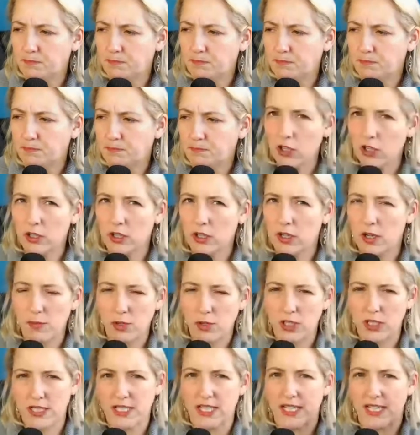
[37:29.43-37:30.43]
in our
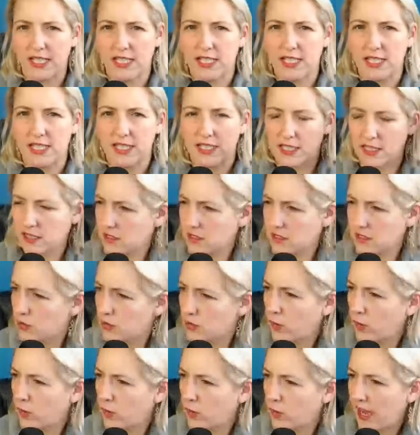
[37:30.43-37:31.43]
communities,
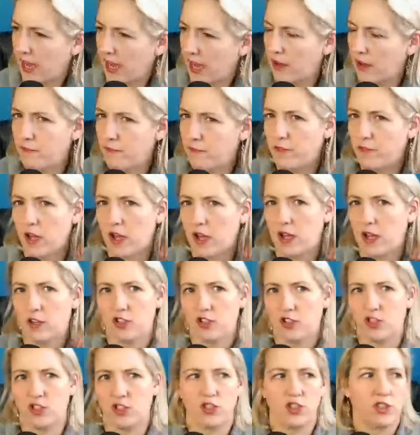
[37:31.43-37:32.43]
we have
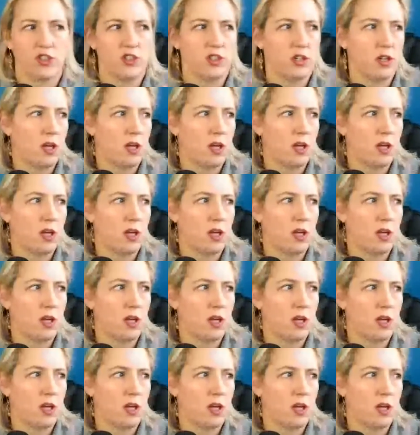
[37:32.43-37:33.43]
a
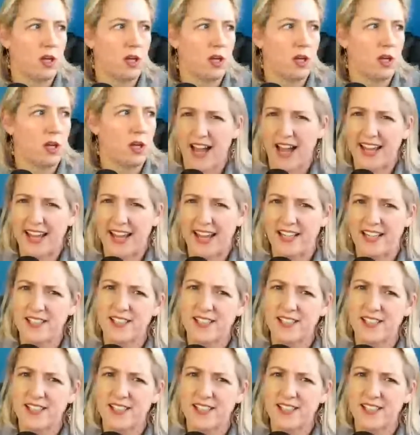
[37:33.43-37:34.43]
shock site
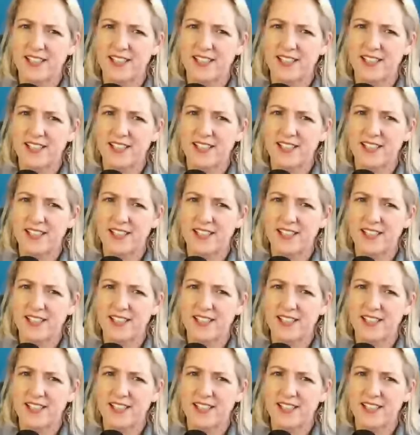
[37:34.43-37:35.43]
list. In fact,
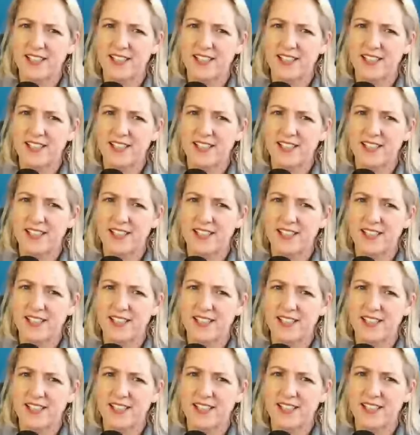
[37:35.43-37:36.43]
it's a
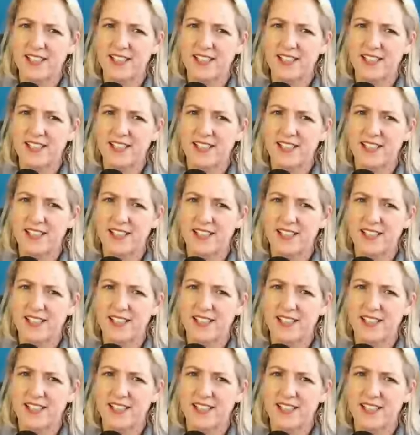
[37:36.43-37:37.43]
standard list that does
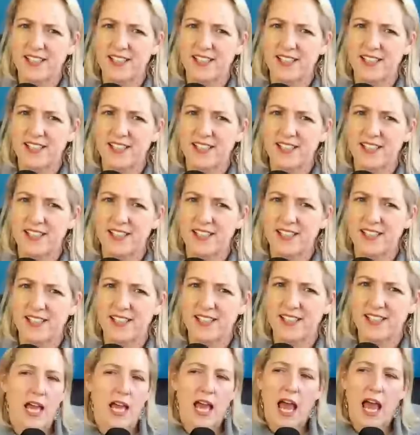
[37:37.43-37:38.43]
the rounds,
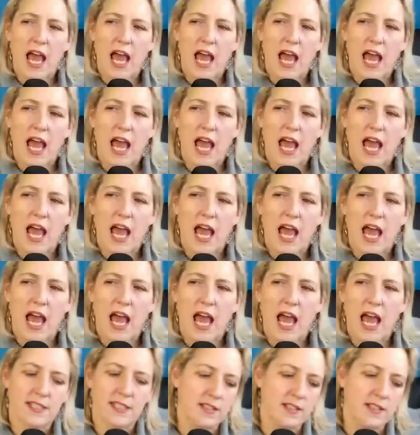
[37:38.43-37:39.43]
and
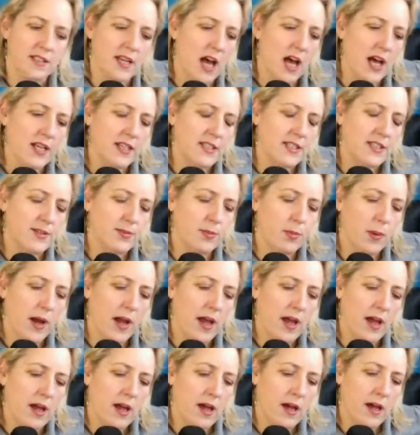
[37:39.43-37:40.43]
it's the sites
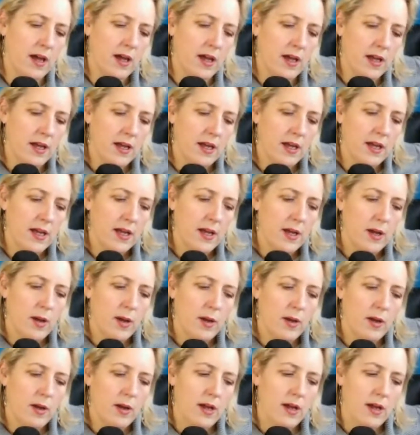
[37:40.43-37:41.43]
where
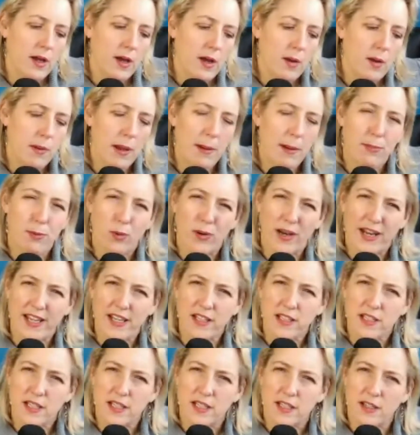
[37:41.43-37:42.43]
people
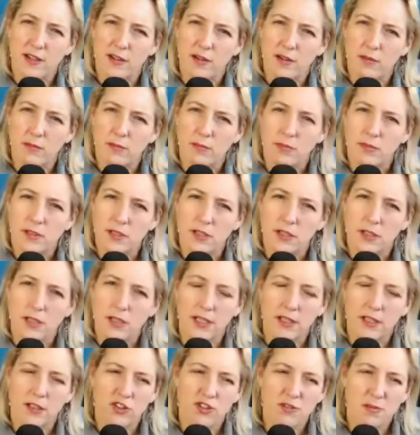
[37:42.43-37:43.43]
link to them to
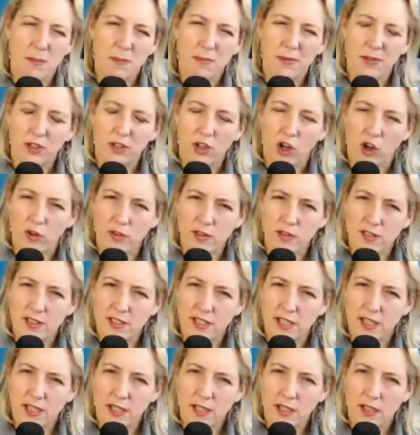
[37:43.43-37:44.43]
think. Do you remember
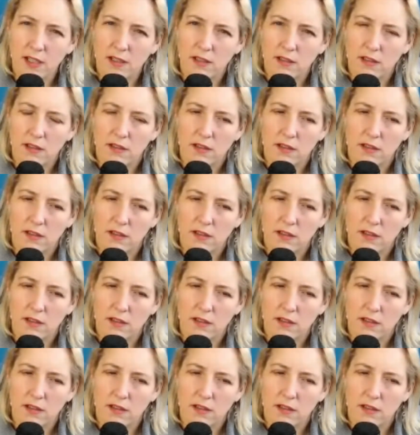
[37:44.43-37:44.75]
Goatsy?